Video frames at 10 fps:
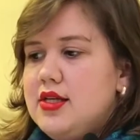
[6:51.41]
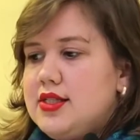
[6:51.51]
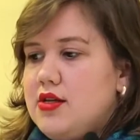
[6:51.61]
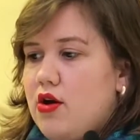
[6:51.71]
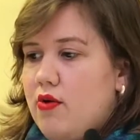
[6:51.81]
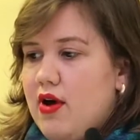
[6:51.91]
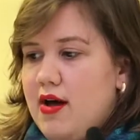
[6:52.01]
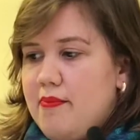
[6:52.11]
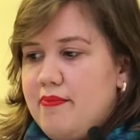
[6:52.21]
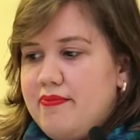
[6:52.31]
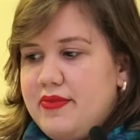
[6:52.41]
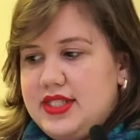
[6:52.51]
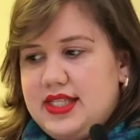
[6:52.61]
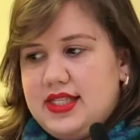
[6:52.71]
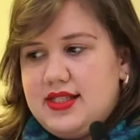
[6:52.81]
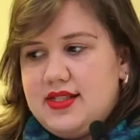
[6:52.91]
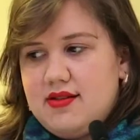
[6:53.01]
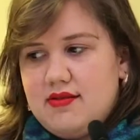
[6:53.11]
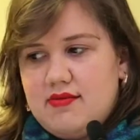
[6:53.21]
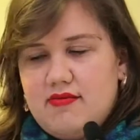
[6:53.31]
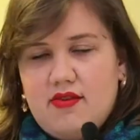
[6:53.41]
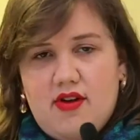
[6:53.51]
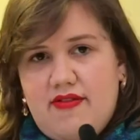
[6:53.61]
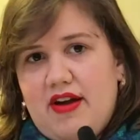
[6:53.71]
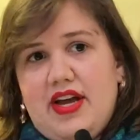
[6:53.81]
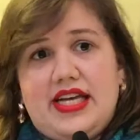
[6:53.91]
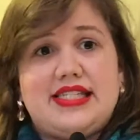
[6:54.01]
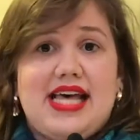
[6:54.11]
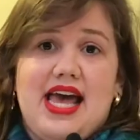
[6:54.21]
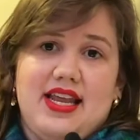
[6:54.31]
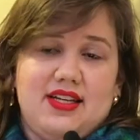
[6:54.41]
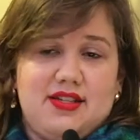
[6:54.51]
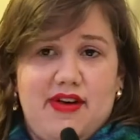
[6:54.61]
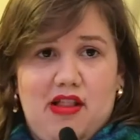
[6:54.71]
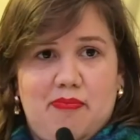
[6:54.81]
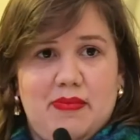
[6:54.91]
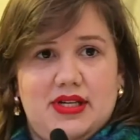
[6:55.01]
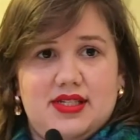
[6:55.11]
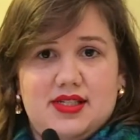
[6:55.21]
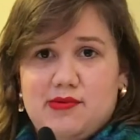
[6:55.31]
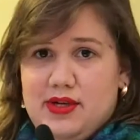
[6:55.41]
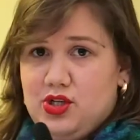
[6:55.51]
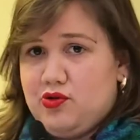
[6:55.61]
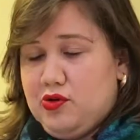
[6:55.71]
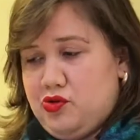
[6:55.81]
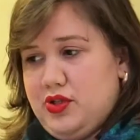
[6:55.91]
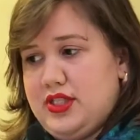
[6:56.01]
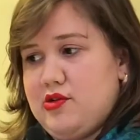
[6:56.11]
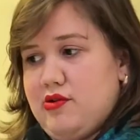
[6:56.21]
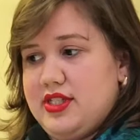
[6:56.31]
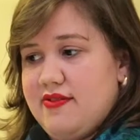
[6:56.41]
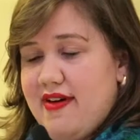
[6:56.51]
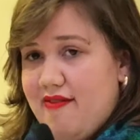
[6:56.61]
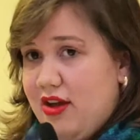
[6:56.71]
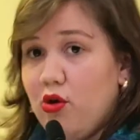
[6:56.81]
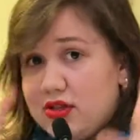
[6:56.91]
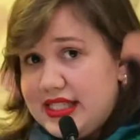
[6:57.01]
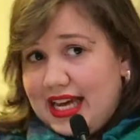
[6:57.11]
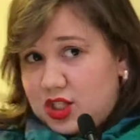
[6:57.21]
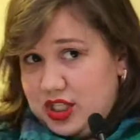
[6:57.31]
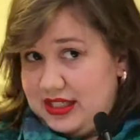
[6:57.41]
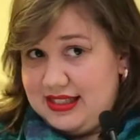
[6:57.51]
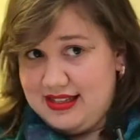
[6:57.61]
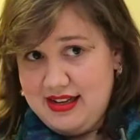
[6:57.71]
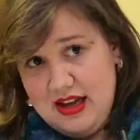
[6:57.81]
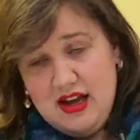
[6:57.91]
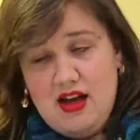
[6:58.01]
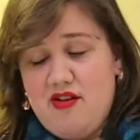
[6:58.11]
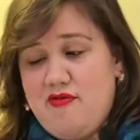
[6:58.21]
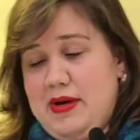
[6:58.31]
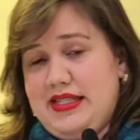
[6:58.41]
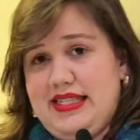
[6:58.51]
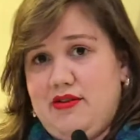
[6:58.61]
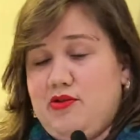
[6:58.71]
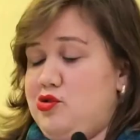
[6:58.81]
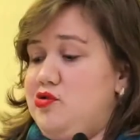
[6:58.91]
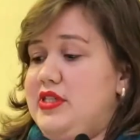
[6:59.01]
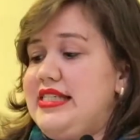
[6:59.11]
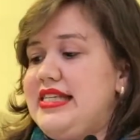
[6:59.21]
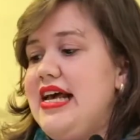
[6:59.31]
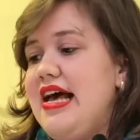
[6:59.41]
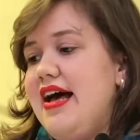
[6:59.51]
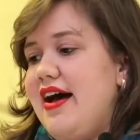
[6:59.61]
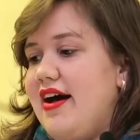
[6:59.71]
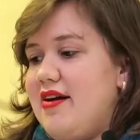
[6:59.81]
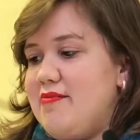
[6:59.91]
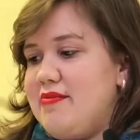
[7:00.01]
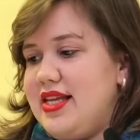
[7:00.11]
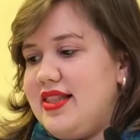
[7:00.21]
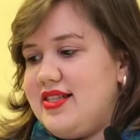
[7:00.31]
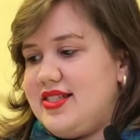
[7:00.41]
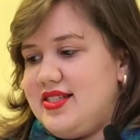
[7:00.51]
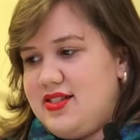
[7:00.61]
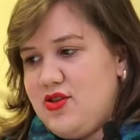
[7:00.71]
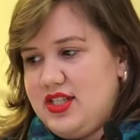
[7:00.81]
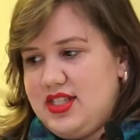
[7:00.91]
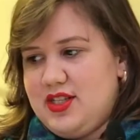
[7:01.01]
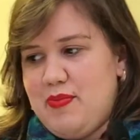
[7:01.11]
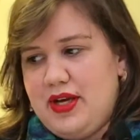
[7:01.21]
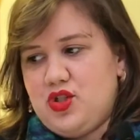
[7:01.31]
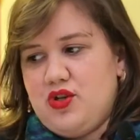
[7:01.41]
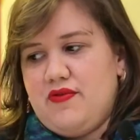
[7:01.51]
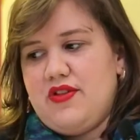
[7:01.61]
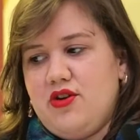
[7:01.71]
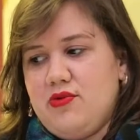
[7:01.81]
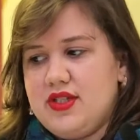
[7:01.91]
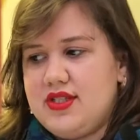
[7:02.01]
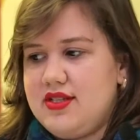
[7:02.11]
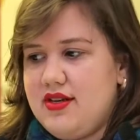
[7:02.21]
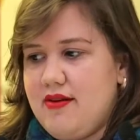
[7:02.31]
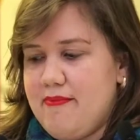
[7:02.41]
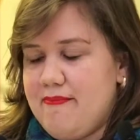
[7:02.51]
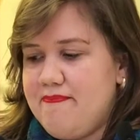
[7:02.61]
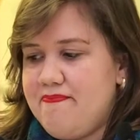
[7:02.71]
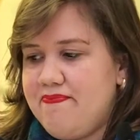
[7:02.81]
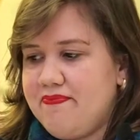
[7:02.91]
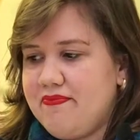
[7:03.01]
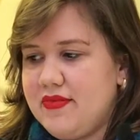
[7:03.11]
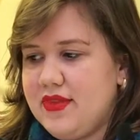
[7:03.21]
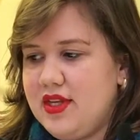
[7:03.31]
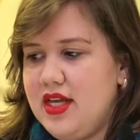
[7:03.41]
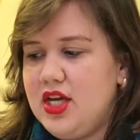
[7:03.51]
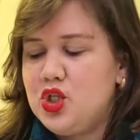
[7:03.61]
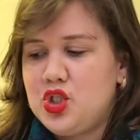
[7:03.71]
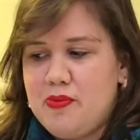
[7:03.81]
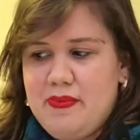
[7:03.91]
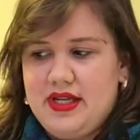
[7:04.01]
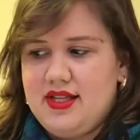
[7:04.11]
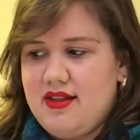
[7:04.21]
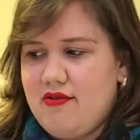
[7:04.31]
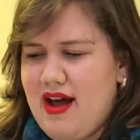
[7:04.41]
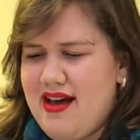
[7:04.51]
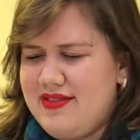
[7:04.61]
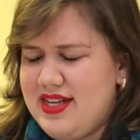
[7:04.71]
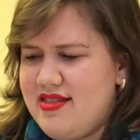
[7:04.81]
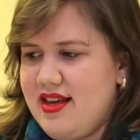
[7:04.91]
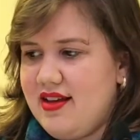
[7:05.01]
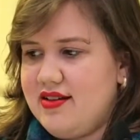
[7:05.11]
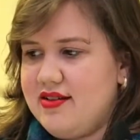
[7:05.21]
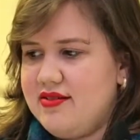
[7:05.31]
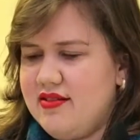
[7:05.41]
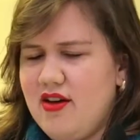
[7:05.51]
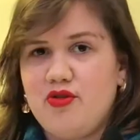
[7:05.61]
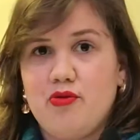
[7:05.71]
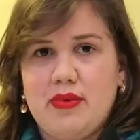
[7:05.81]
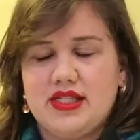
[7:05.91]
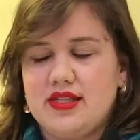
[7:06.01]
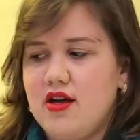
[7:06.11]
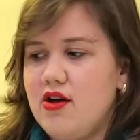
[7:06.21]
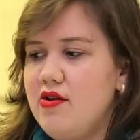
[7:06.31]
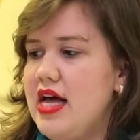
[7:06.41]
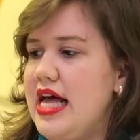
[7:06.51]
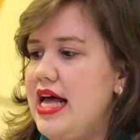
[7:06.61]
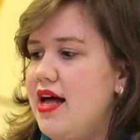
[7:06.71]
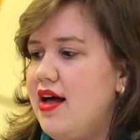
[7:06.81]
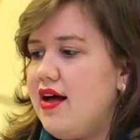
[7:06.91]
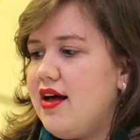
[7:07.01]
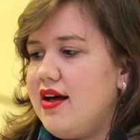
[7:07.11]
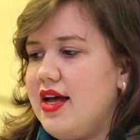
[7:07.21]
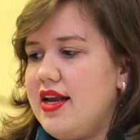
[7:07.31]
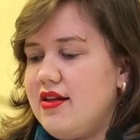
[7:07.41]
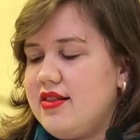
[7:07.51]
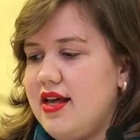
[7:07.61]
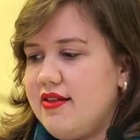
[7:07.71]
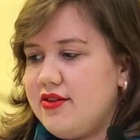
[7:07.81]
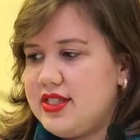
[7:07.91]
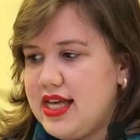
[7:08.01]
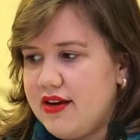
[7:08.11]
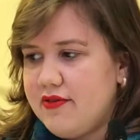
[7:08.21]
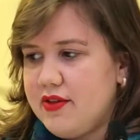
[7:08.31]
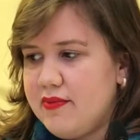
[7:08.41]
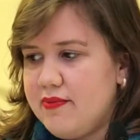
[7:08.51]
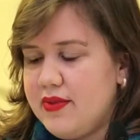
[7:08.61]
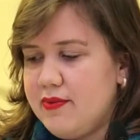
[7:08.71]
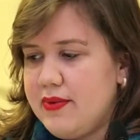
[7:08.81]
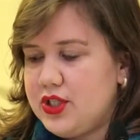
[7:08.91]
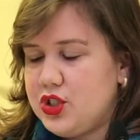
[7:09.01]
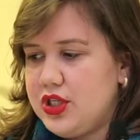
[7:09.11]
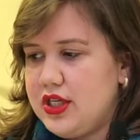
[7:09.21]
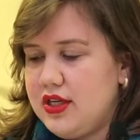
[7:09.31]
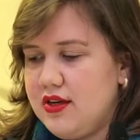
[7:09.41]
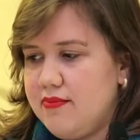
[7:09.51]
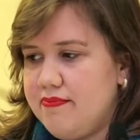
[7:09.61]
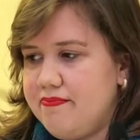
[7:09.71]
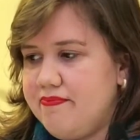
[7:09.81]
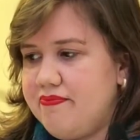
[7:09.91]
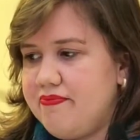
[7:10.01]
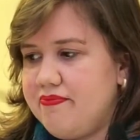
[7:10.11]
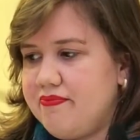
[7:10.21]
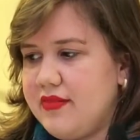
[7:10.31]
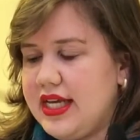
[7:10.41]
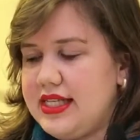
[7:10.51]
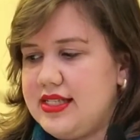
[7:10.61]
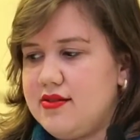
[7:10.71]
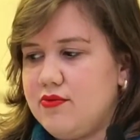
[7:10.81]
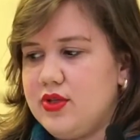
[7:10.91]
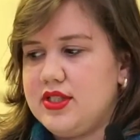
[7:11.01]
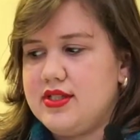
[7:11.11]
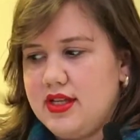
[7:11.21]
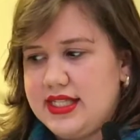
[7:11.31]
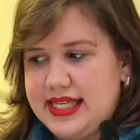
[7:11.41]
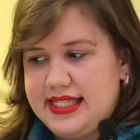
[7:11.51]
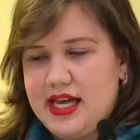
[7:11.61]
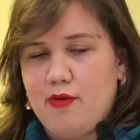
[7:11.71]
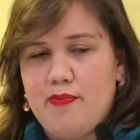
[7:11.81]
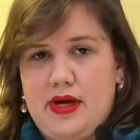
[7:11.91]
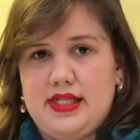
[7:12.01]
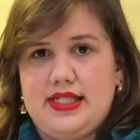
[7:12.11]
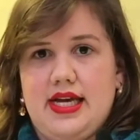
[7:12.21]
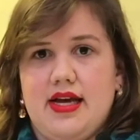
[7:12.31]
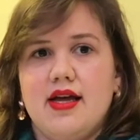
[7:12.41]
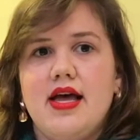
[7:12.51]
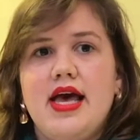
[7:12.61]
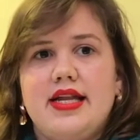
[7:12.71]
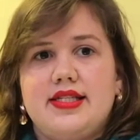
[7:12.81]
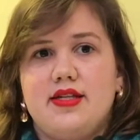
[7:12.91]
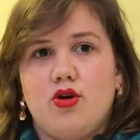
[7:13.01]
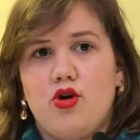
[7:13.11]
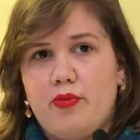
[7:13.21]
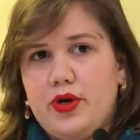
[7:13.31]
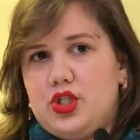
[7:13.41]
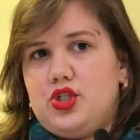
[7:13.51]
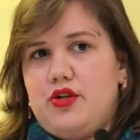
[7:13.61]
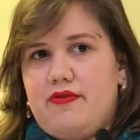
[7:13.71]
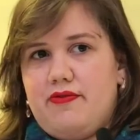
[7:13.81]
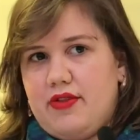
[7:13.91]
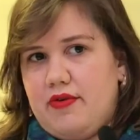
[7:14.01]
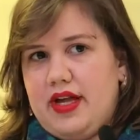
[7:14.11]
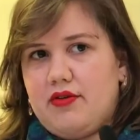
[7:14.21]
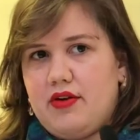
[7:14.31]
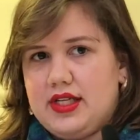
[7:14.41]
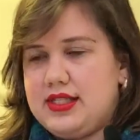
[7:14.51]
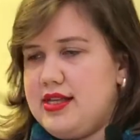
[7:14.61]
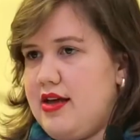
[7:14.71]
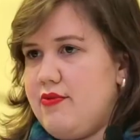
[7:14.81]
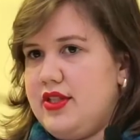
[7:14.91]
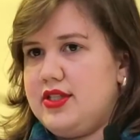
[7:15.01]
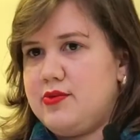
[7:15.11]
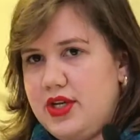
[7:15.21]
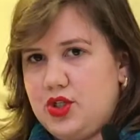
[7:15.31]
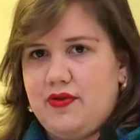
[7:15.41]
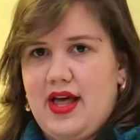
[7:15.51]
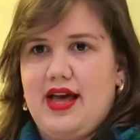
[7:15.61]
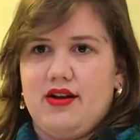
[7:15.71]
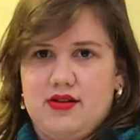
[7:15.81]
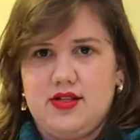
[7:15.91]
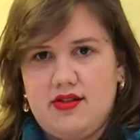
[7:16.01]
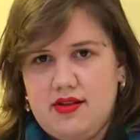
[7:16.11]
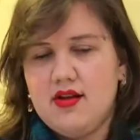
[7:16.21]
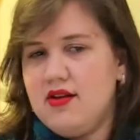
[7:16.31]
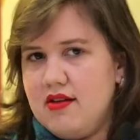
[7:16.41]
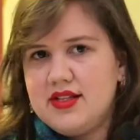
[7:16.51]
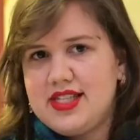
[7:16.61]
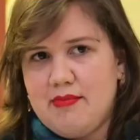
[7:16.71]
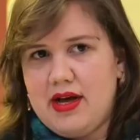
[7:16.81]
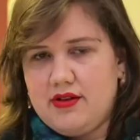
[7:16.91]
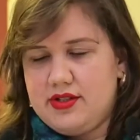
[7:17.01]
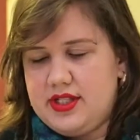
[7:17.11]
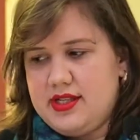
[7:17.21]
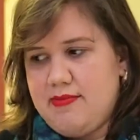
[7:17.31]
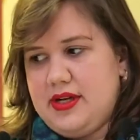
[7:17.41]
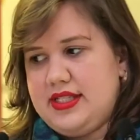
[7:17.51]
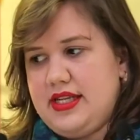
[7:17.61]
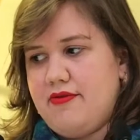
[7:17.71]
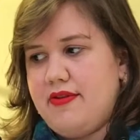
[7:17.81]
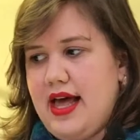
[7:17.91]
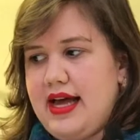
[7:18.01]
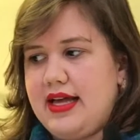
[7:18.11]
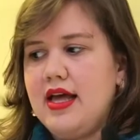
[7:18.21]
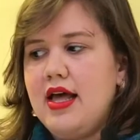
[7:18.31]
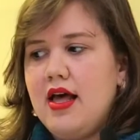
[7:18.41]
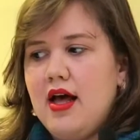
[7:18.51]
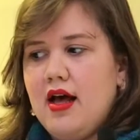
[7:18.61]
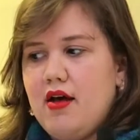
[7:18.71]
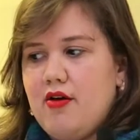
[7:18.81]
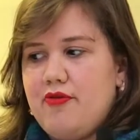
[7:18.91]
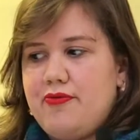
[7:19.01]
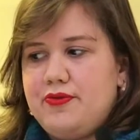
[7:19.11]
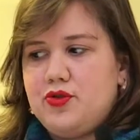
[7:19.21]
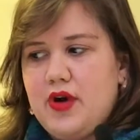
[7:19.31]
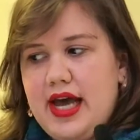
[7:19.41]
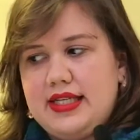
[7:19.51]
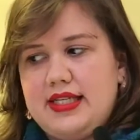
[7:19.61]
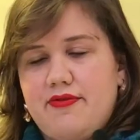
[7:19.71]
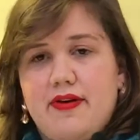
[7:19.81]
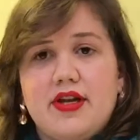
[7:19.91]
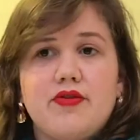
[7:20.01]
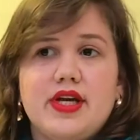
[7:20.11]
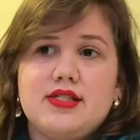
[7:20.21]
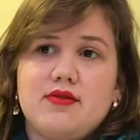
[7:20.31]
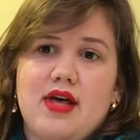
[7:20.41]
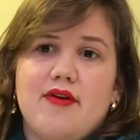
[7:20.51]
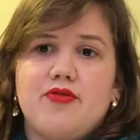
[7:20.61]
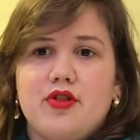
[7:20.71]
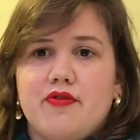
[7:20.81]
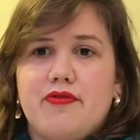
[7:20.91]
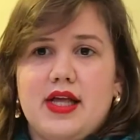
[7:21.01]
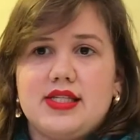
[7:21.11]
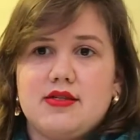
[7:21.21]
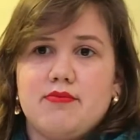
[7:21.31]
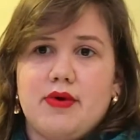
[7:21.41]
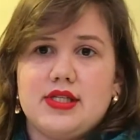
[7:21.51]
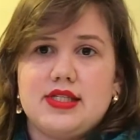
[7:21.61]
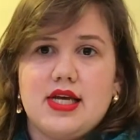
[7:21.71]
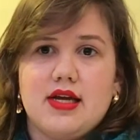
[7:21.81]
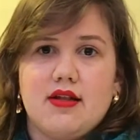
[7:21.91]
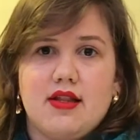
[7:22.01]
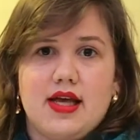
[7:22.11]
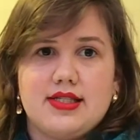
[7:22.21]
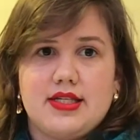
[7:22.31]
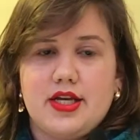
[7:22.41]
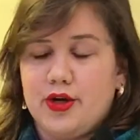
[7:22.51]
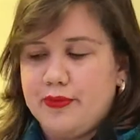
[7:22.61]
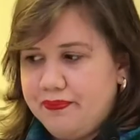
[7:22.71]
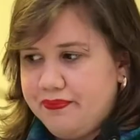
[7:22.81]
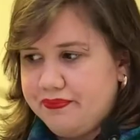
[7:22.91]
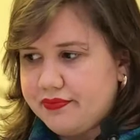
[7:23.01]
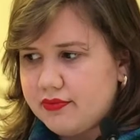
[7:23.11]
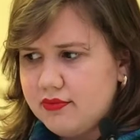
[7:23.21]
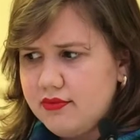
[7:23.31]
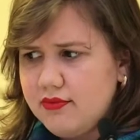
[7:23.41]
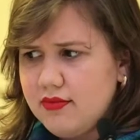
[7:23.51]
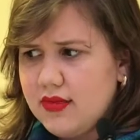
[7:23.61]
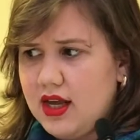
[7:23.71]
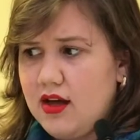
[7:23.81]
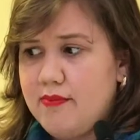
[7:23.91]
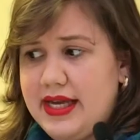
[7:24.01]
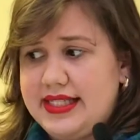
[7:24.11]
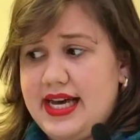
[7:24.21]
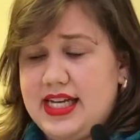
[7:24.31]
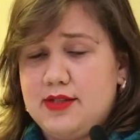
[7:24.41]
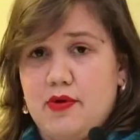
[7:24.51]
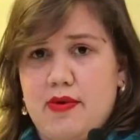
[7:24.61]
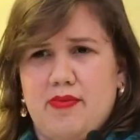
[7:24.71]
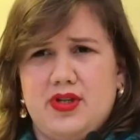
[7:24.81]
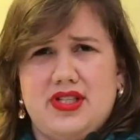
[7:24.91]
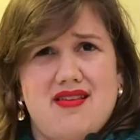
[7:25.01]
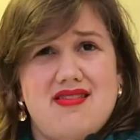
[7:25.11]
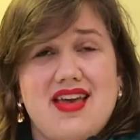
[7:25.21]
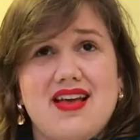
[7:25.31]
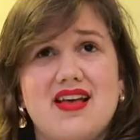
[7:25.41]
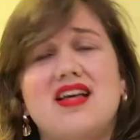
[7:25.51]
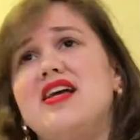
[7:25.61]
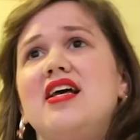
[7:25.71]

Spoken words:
So this is a very exciting development in Swedish grocery stores of having whole sections of Bosnian groceries. And so this is a picture newest shipment that arrived, I think, a few months ago. And on the other side of the picture it says Help Bosnia, and it's an incorporation of the Red Cross sign with the Swedish flag and also the same colors as the Bosnian flag, of trying to fundraise after the floods in Bosnia last year by diaspora members. I think,